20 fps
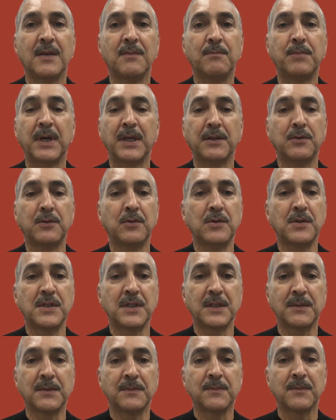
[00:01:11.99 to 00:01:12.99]
pan
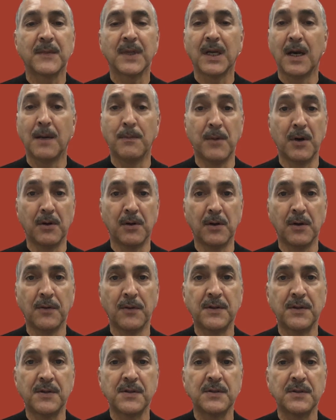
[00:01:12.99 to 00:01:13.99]
dulce, among
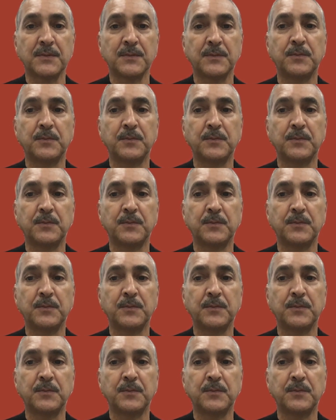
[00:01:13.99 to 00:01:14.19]
others.